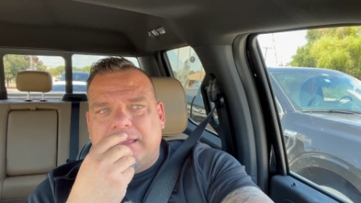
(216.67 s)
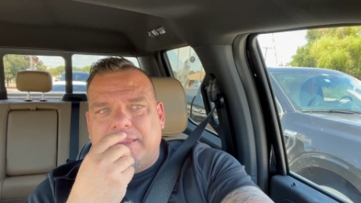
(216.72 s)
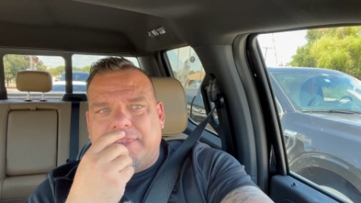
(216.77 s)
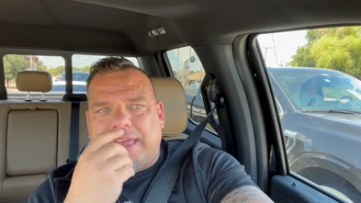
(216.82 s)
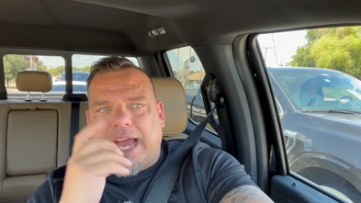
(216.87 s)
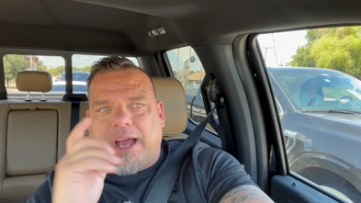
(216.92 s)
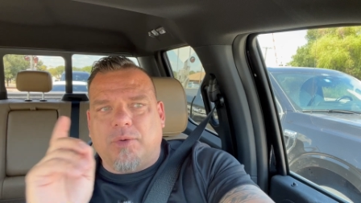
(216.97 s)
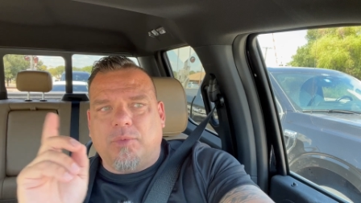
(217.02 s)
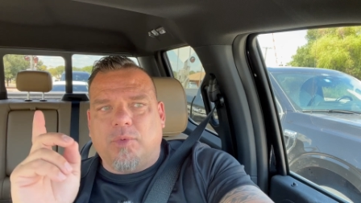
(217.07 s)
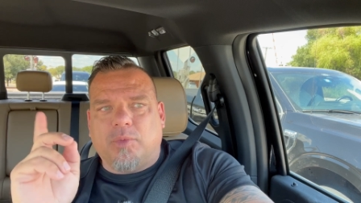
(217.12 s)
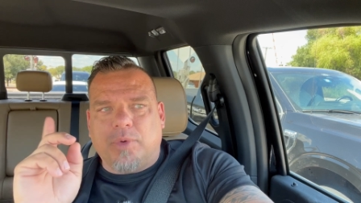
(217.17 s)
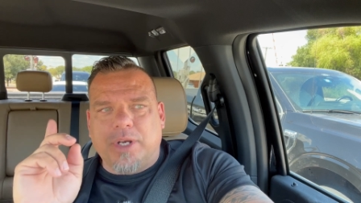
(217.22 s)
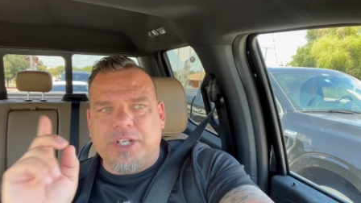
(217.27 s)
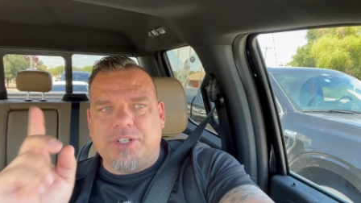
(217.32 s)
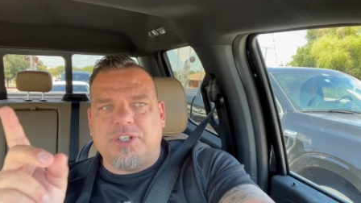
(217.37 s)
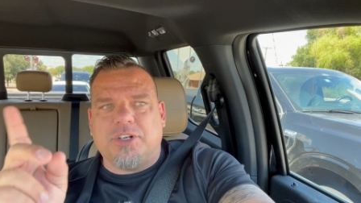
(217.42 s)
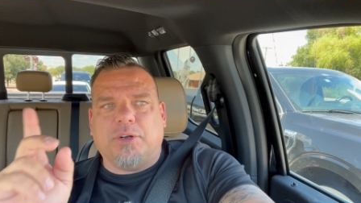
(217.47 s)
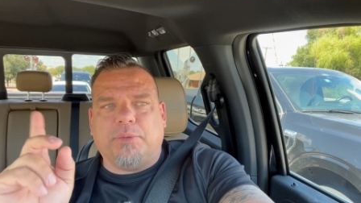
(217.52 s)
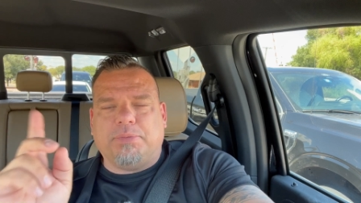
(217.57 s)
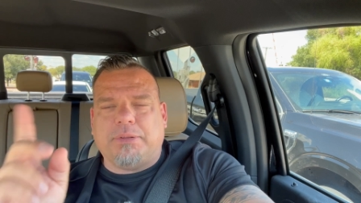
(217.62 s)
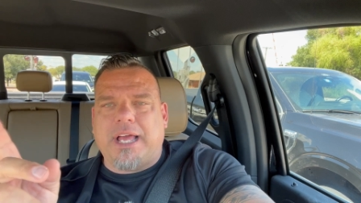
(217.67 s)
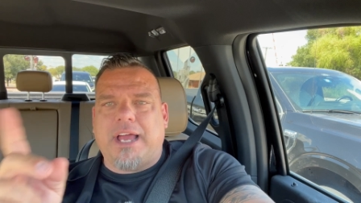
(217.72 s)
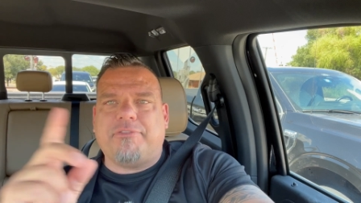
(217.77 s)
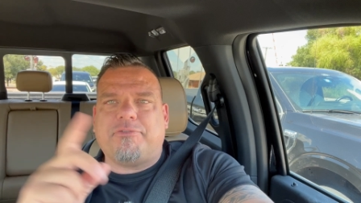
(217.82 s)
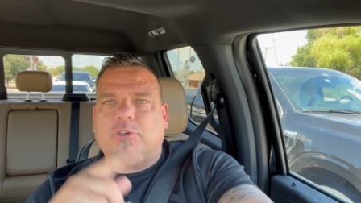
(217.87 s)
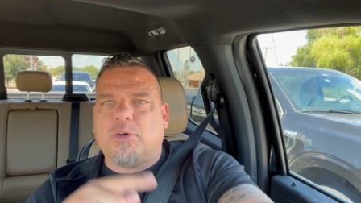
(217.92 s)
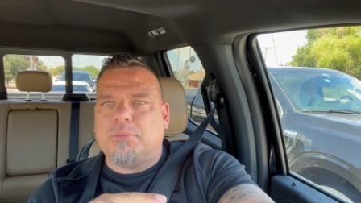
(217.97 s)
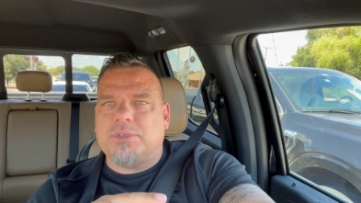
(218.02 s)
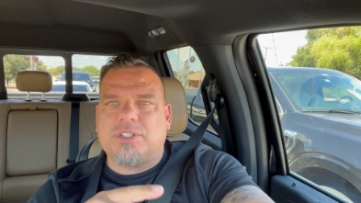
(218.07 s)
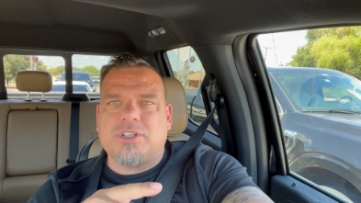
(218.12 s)
That original
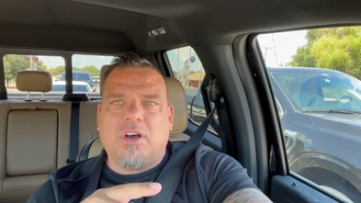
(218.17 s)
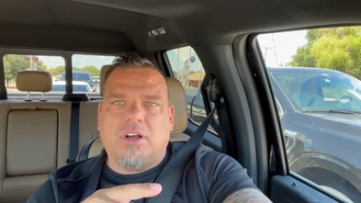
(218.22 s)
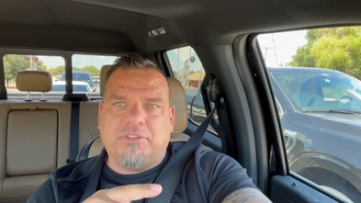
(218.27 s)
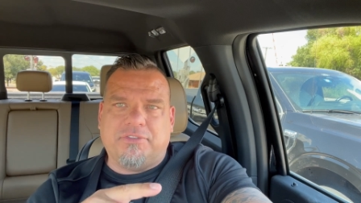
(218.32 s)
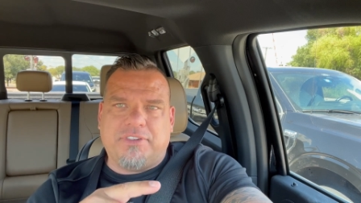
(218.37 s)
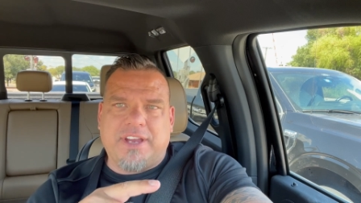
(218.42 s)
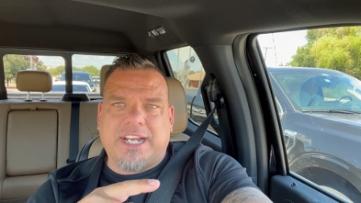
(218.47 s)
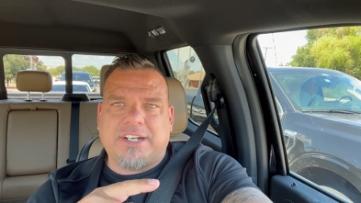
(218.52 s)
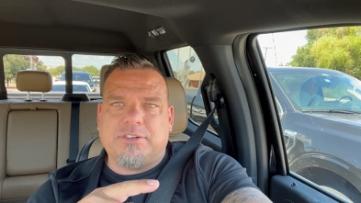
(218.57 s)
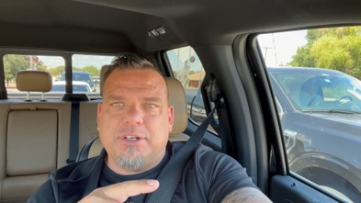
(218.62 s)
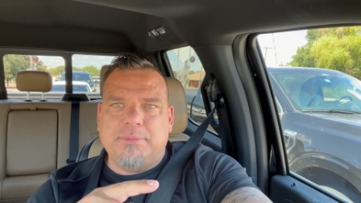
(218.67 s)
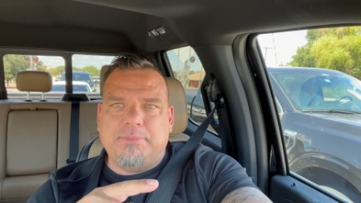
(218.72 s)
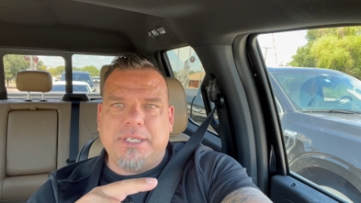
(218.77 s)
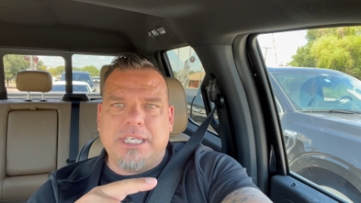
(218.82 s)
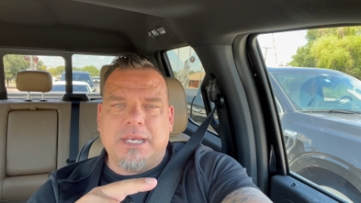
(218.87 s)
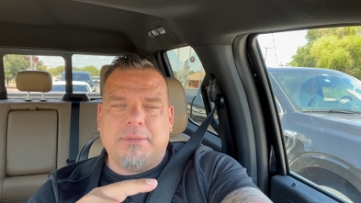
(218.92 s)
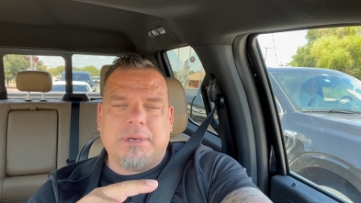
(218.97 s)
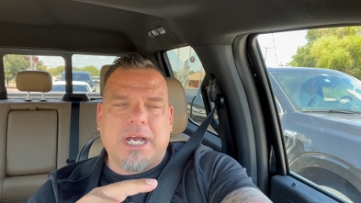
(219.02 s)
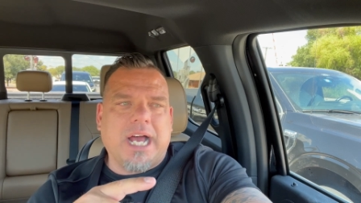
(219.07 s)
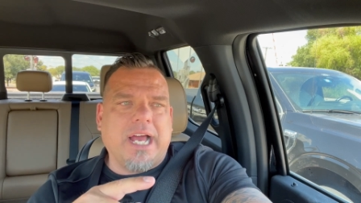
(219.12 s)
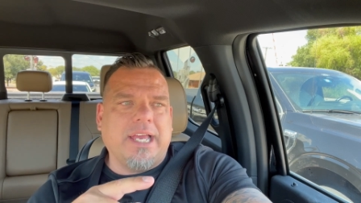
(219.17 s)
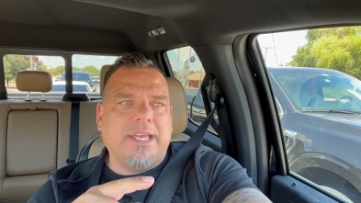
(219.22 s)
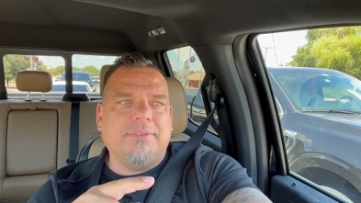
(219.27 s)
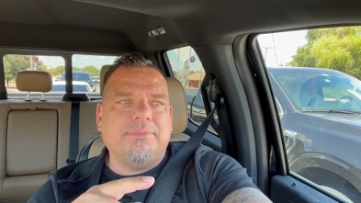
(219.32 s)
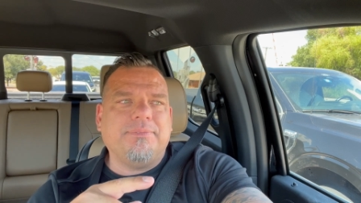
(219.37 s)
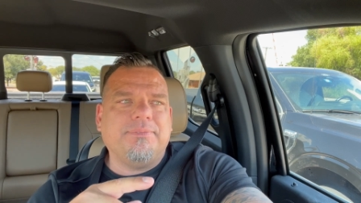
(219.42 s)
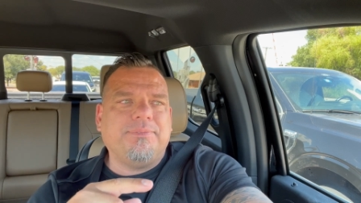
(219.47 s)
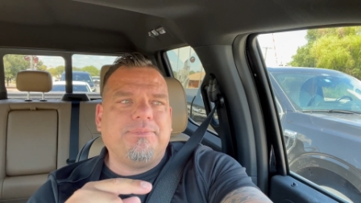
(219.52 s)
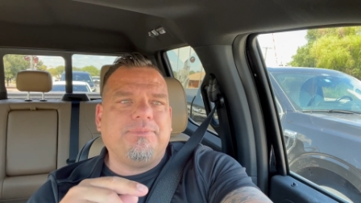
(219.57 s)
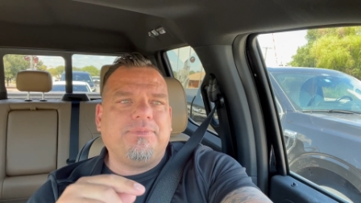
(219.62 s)
platform was called Factory PMI,
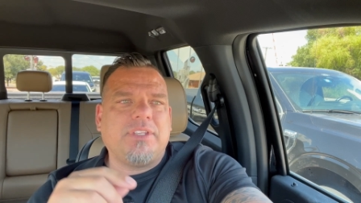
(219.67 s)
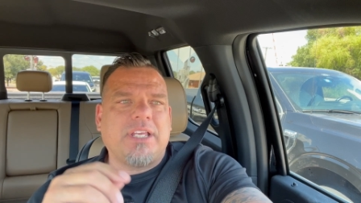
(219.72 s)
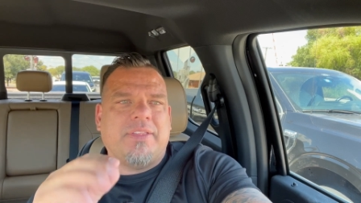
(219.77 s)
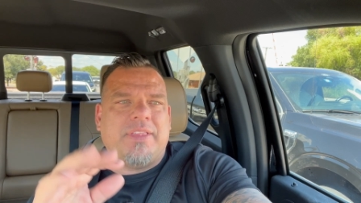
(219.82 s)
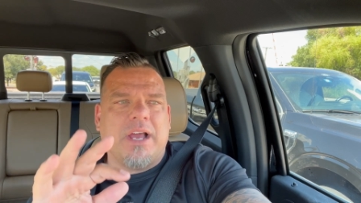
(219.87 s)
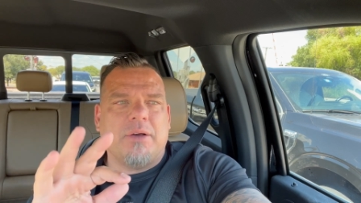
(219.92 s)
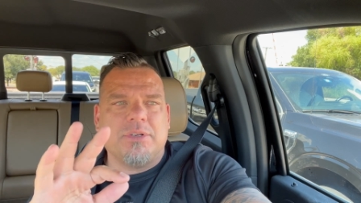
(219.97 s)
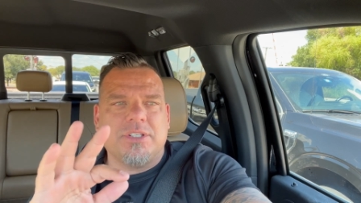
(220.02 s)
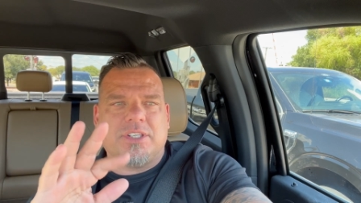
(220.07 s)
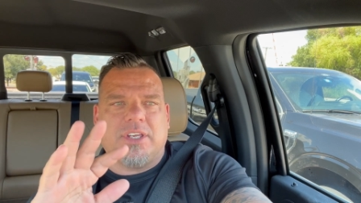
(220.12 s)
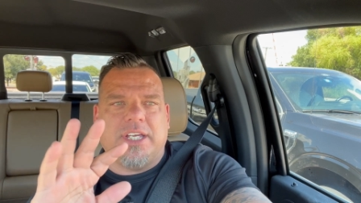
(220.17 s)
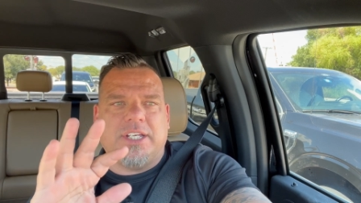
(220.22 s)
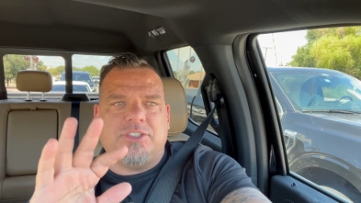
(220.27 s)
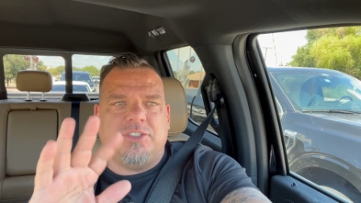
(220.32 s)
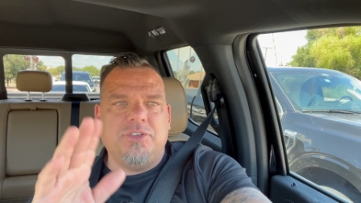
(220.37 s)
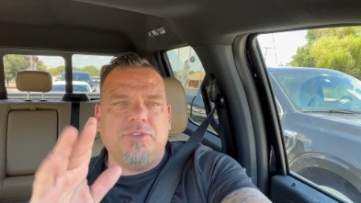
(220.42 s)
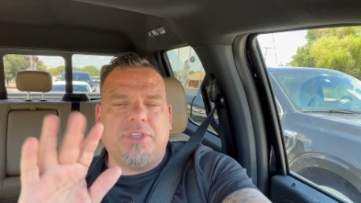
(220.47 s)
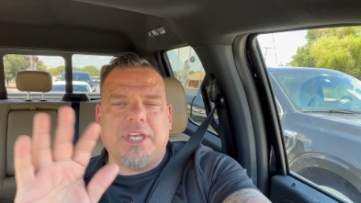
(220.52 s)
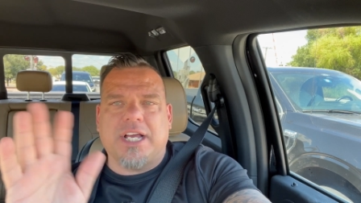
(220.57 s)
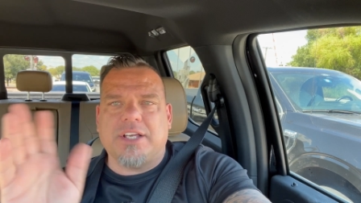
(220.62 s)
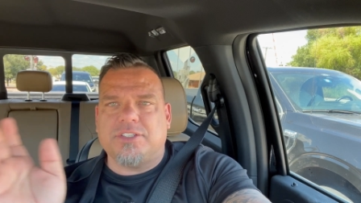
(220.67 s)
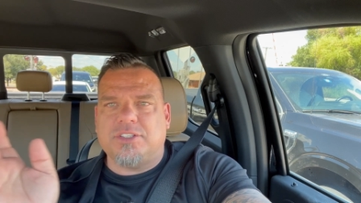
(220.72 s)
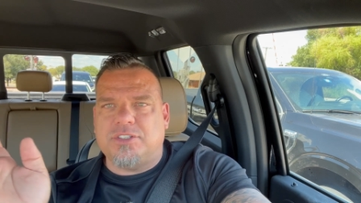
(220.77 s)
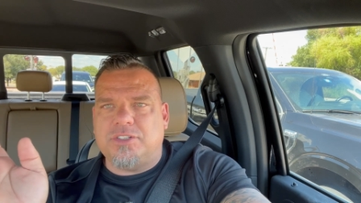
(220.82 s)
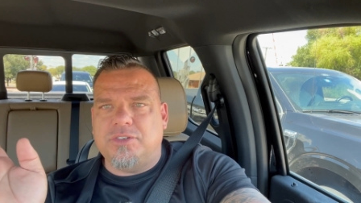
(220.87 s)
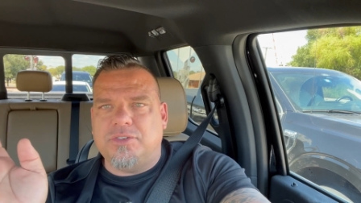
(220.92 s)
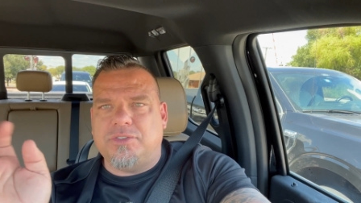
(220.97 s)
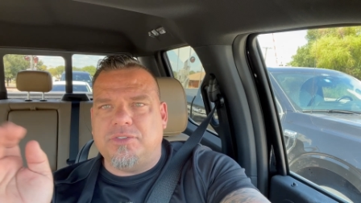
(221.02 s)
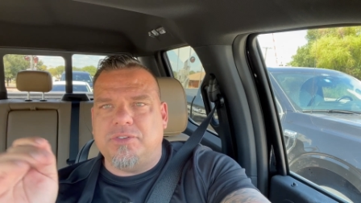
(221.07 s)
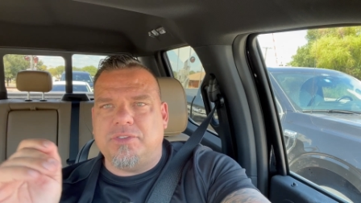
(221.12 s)
and that was like
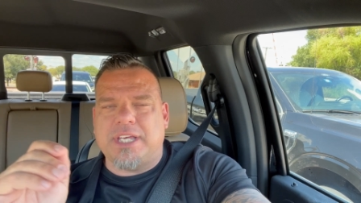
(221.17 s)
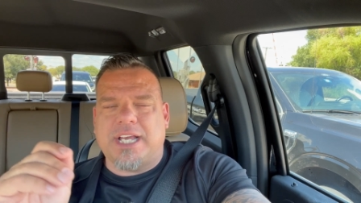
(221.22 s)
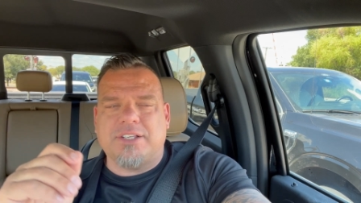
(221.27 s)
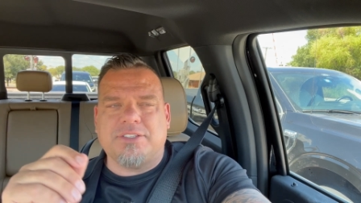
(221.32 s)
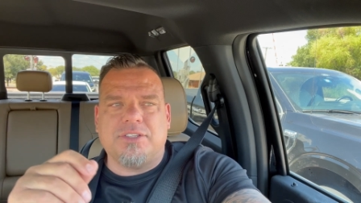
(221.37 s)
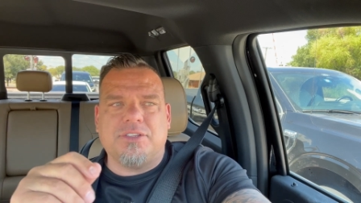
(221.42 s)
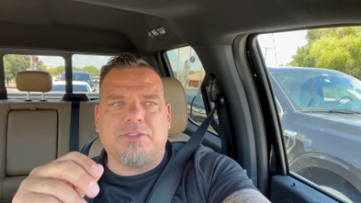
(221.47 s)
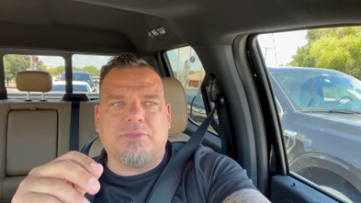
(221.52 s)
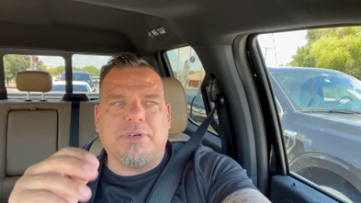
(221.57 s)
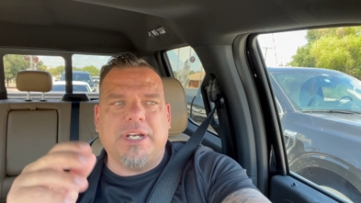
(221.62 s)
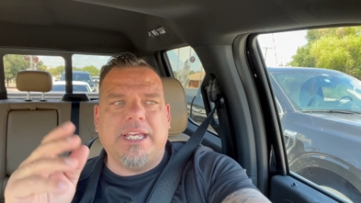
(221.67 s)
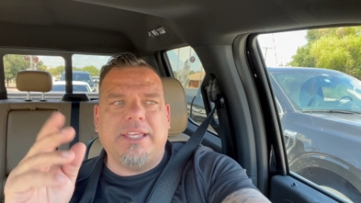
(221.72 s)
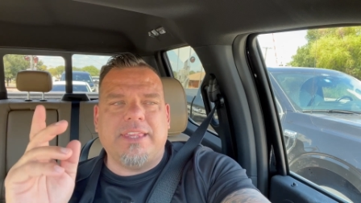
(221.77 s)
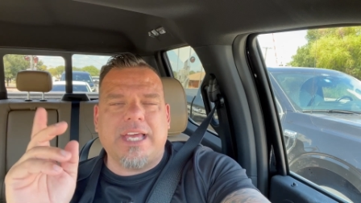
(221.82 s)
2002, 2003.